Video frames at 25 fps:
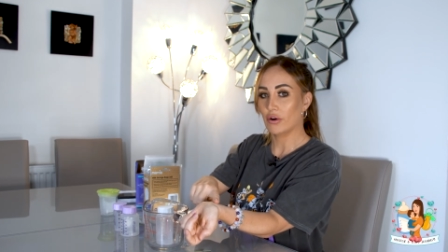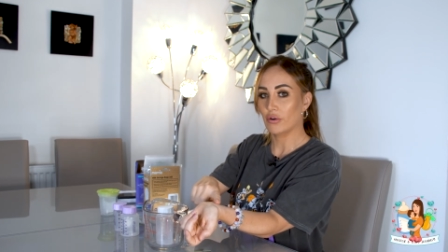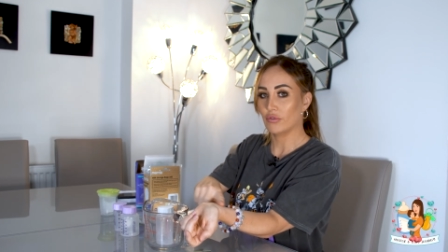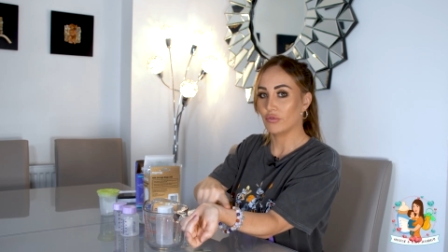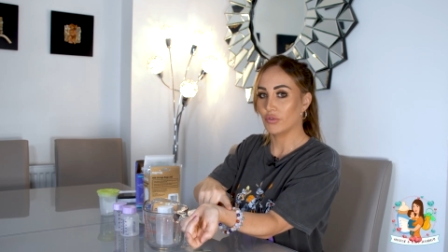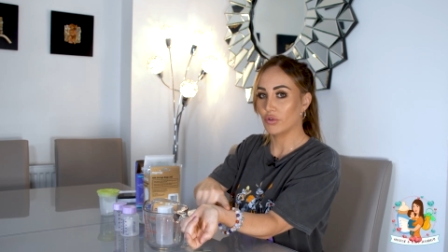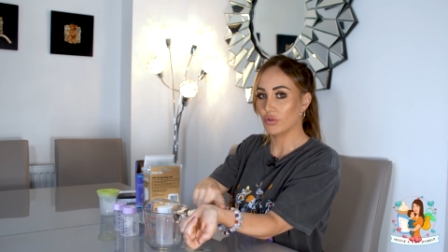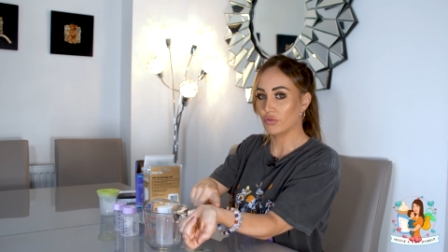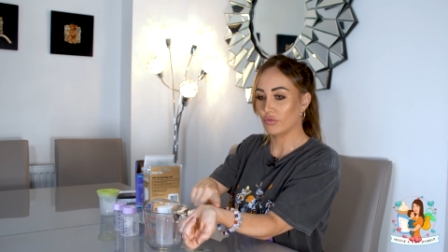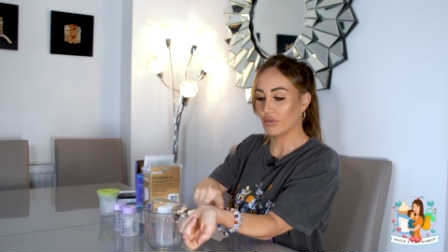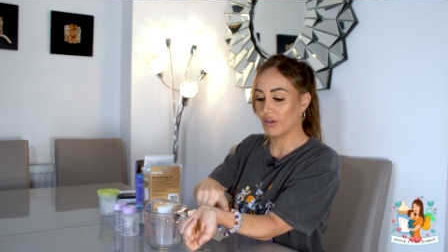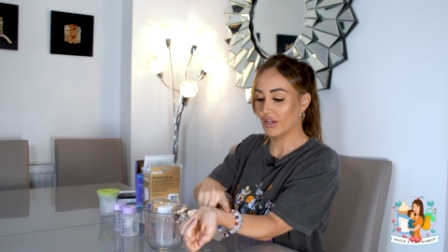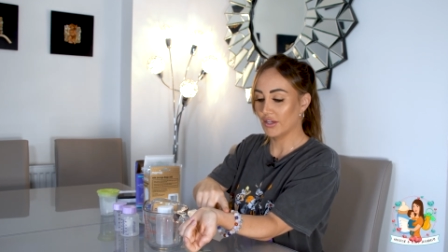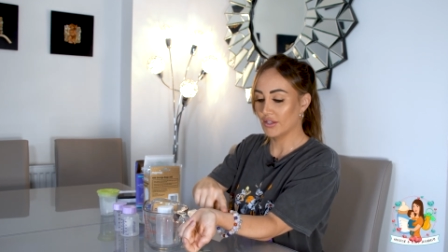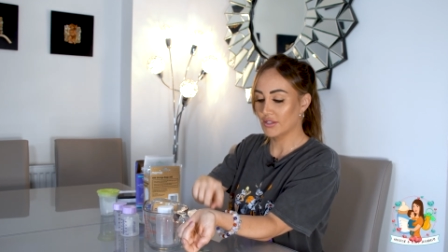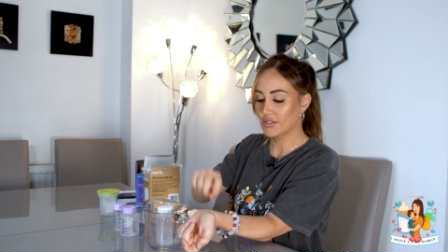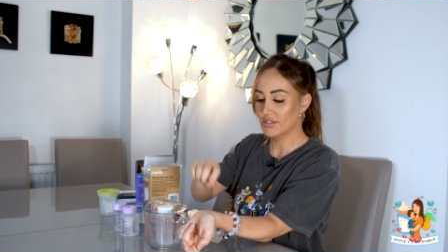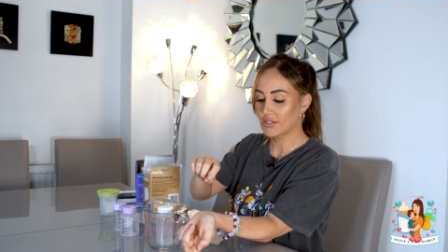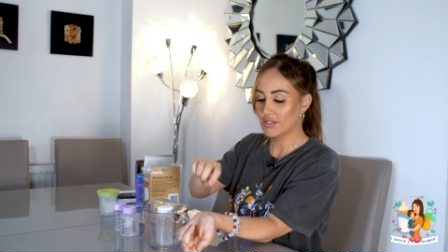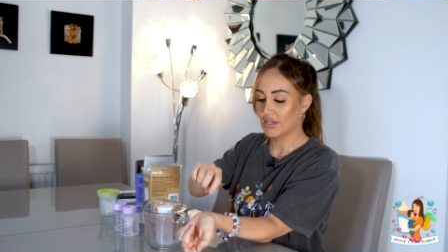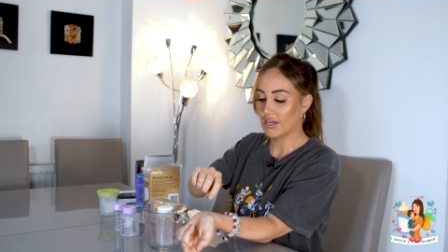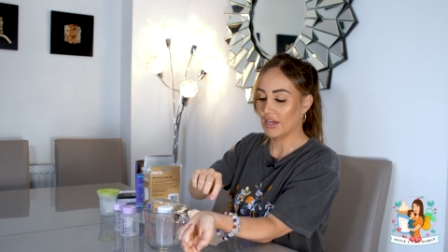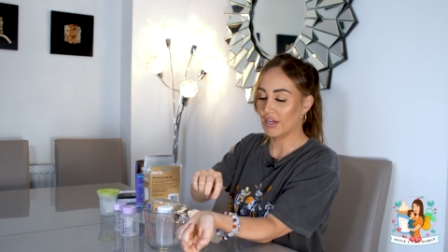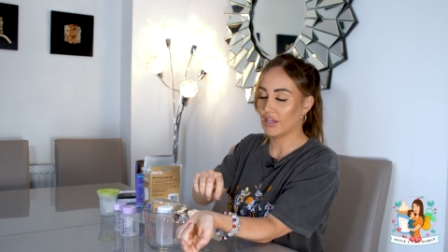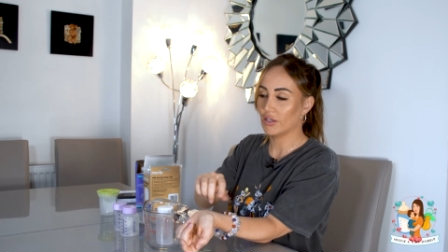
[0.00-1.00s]
of your
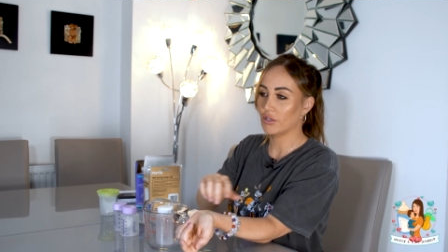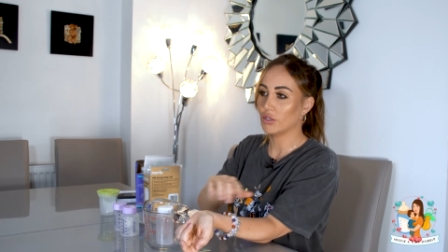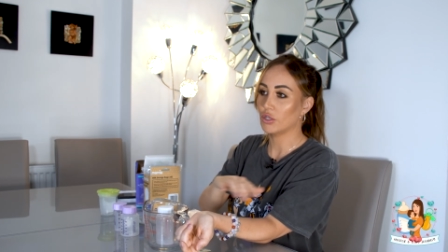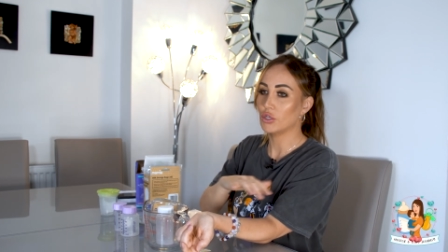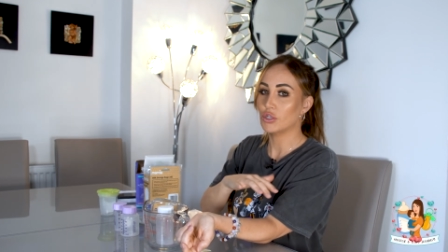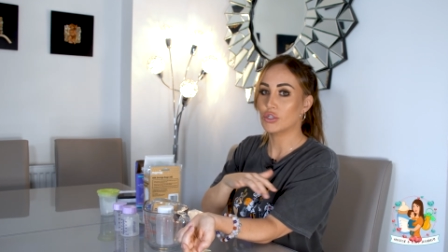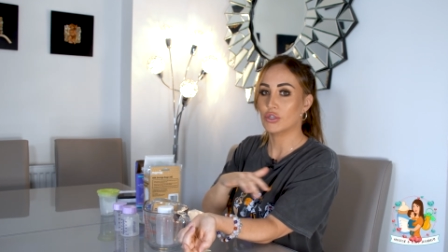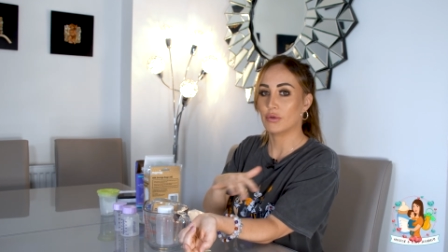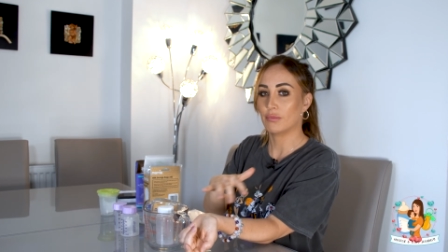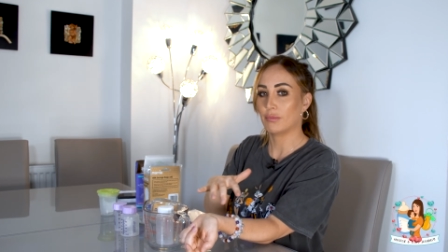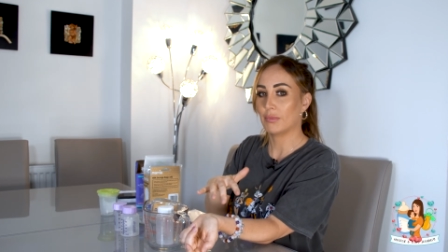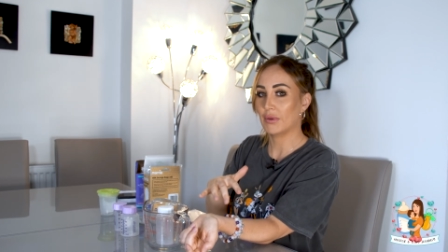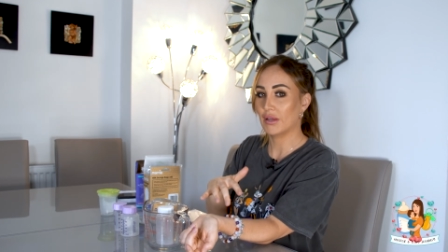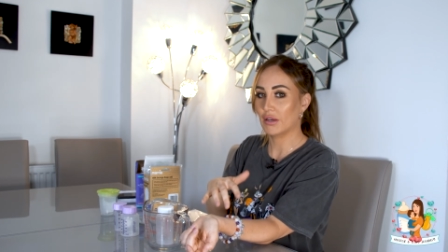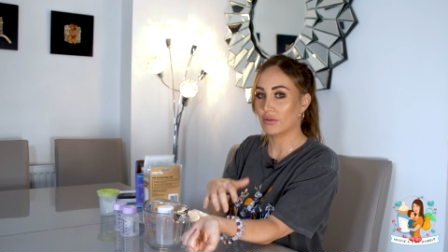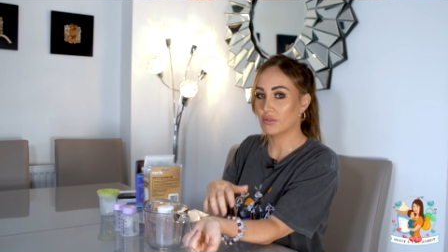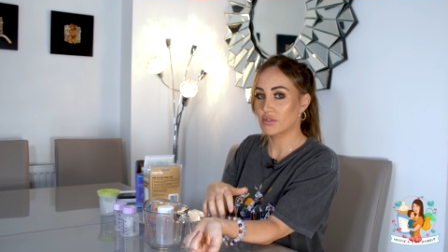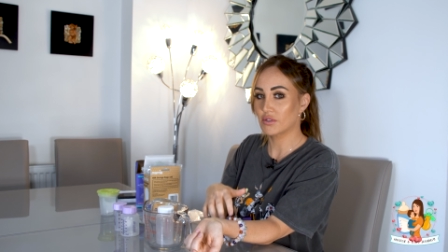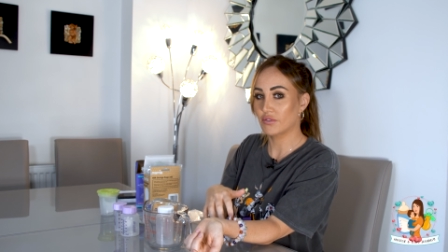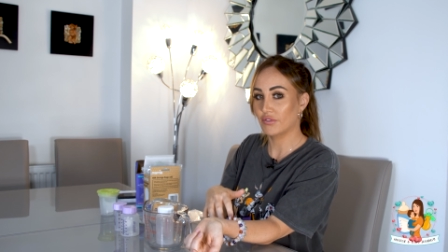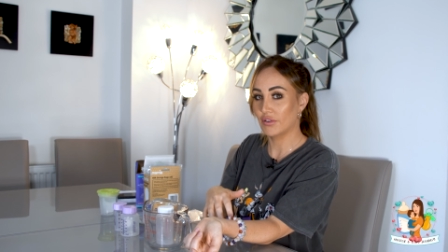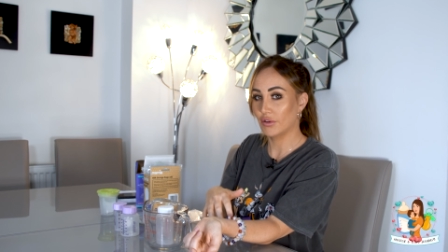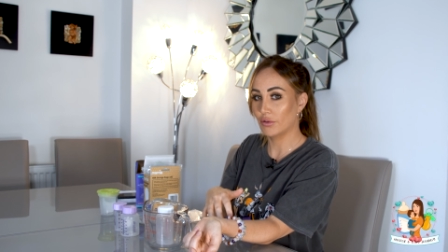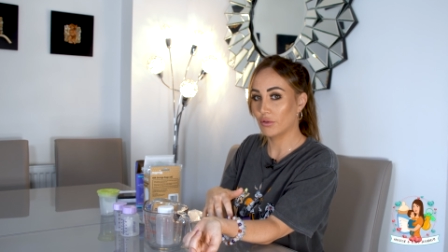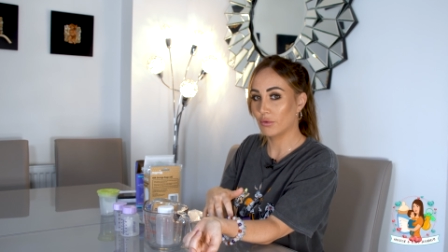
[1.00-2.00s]
wrist, and you shouldn't be able
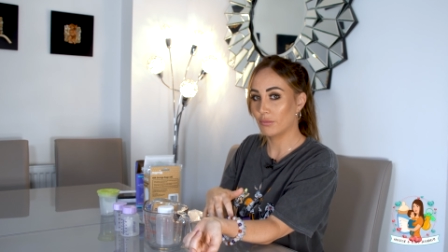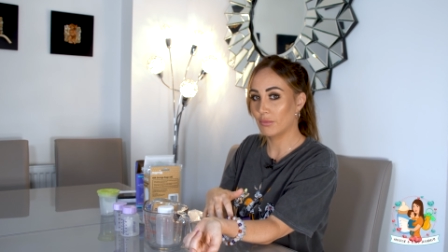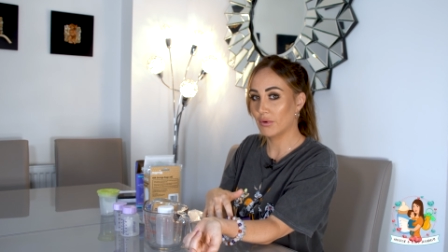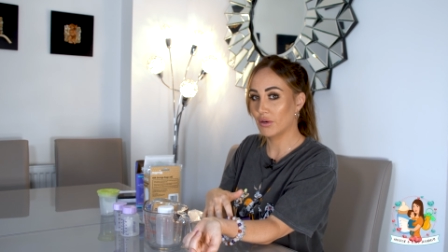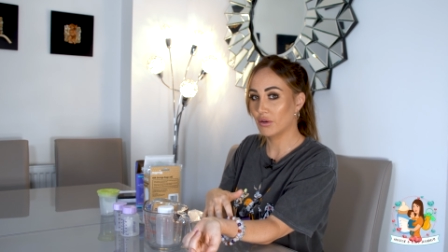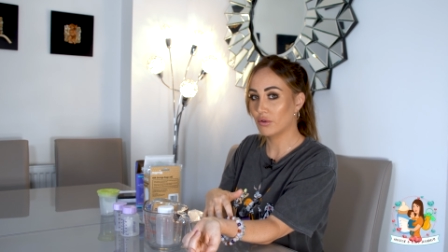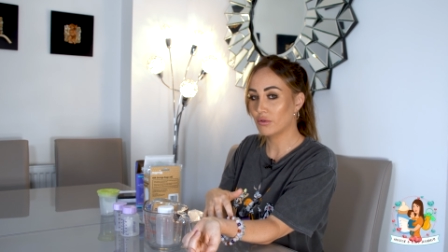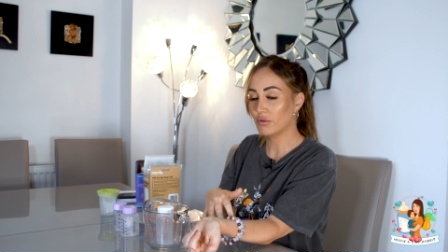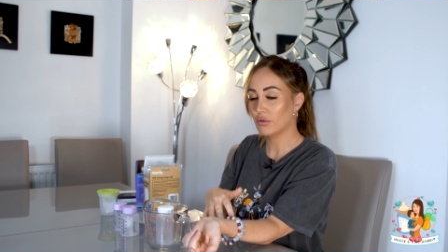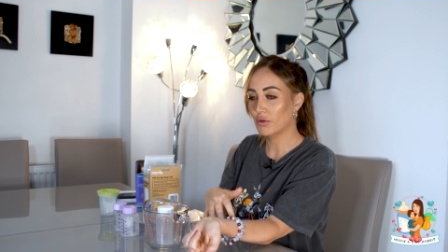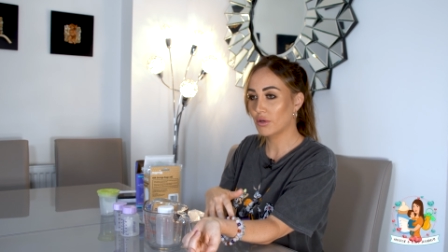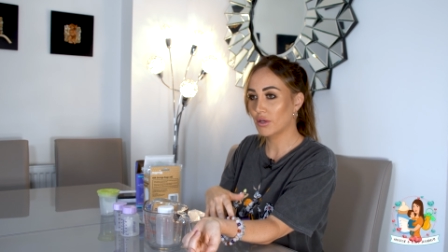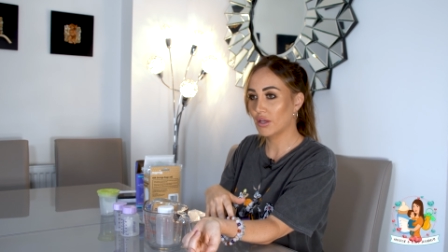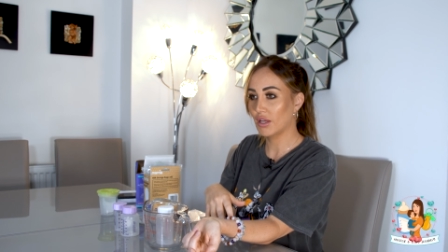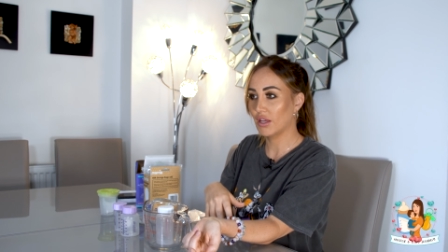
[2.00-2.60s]
to feel the milk.